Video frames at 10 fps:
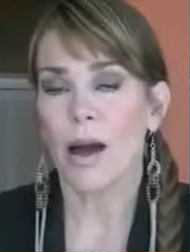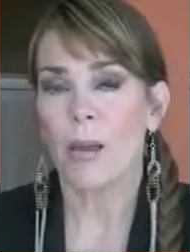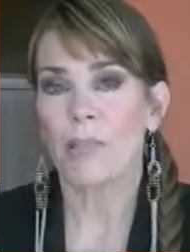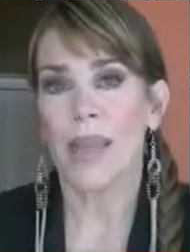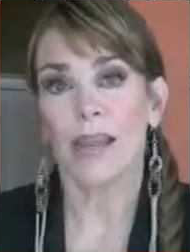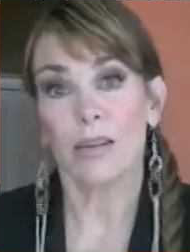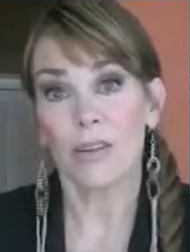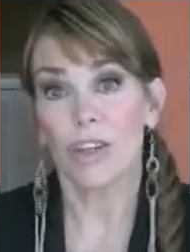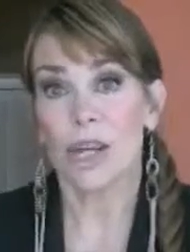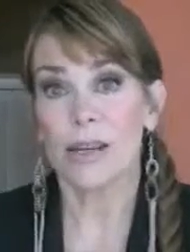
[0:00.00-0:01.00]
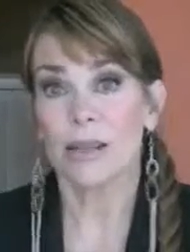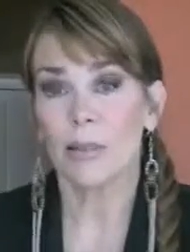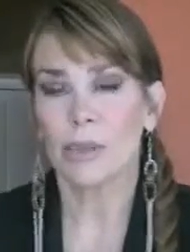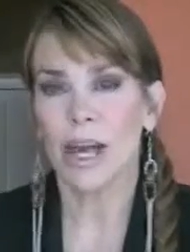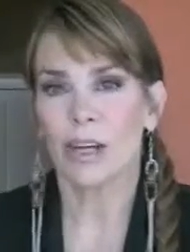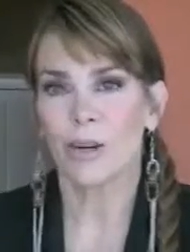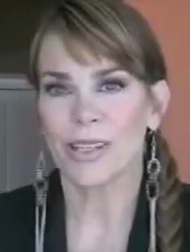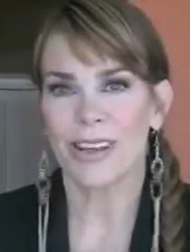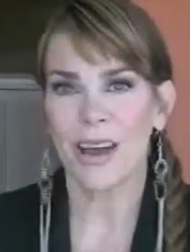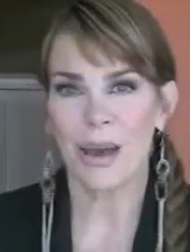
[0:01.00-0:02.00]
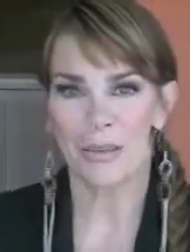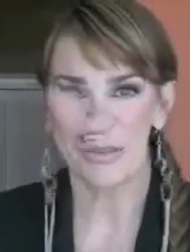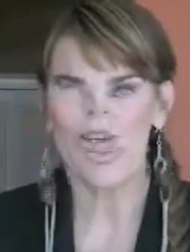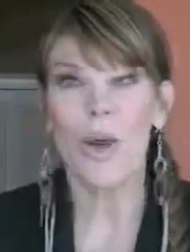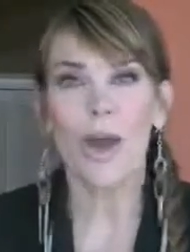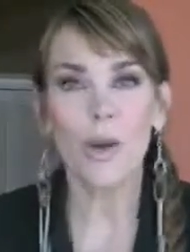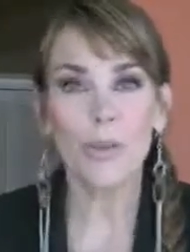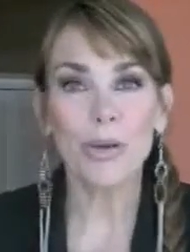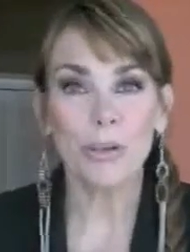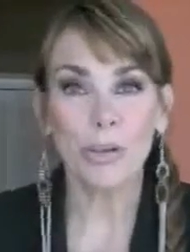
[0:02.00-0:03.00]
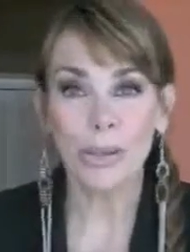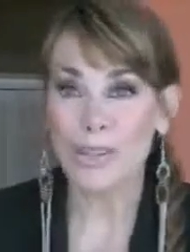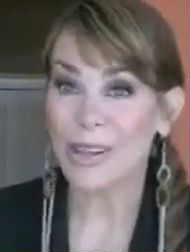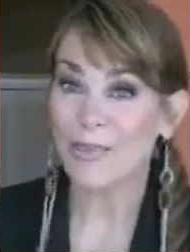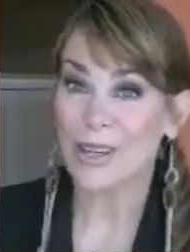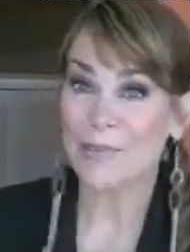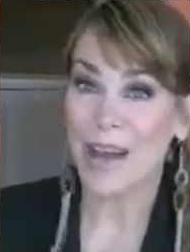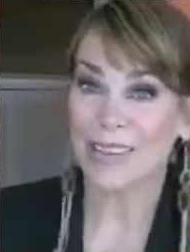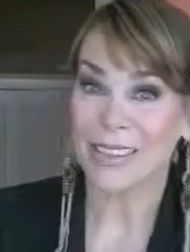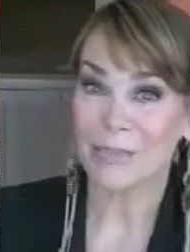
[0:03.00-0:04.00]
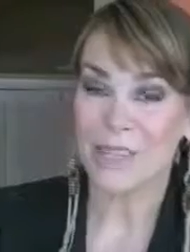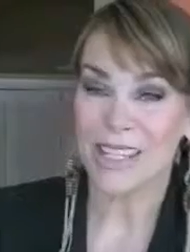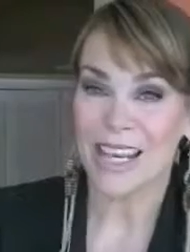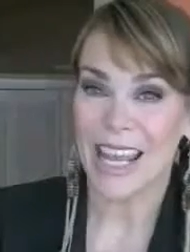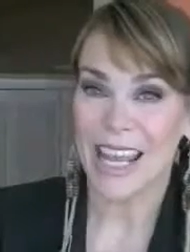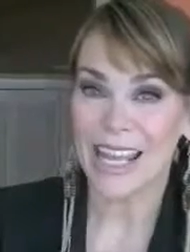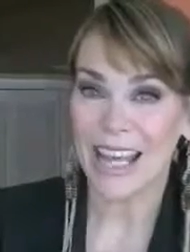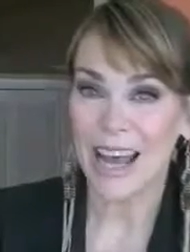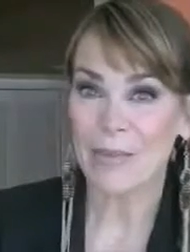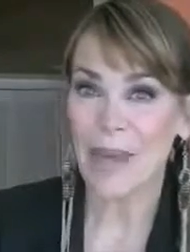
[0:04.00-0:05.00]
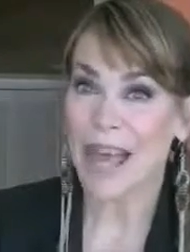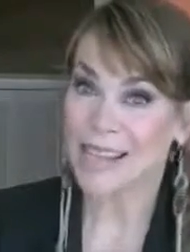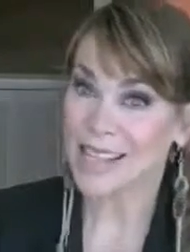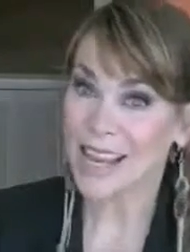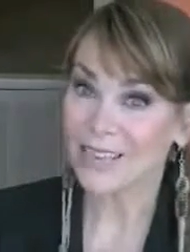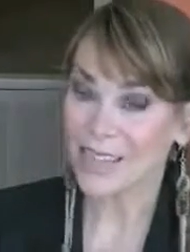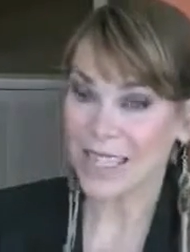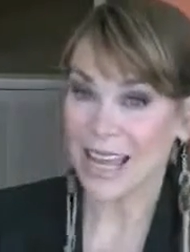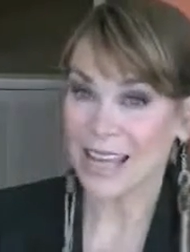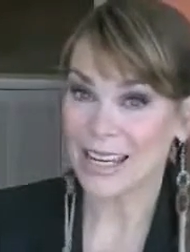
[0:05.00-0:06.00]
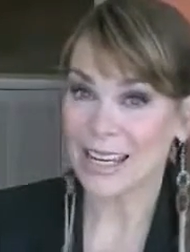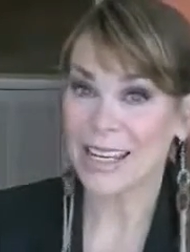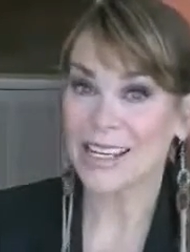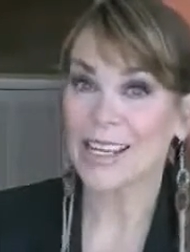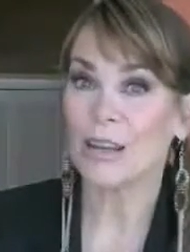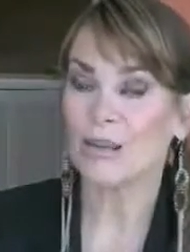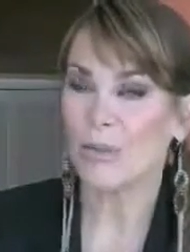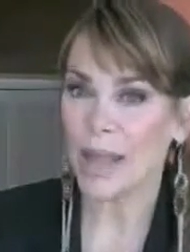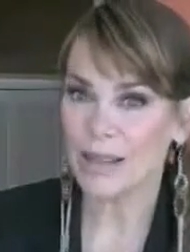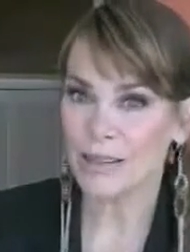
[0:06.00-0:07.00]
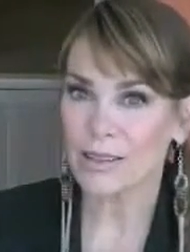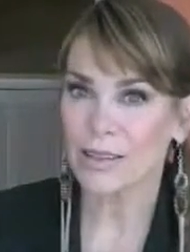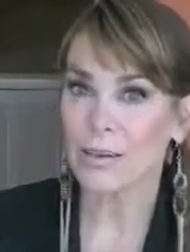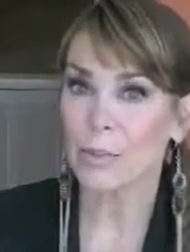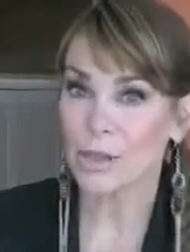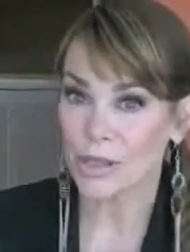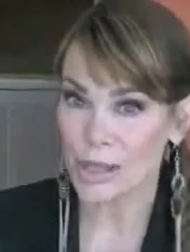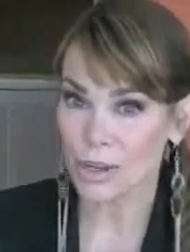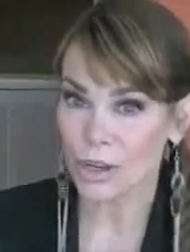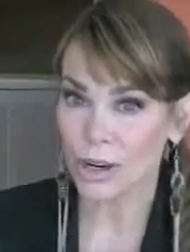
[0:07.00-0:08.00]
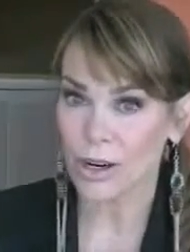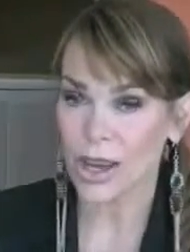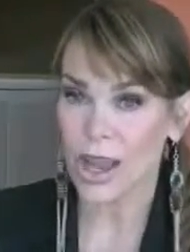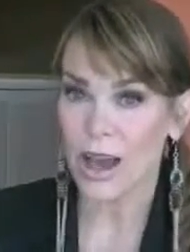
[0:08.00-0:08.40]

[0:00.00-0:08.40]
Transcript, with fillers: and a shaded lip liner is enough. So I hope you've learned something about lips today. As I've said, it is an advanced procedure.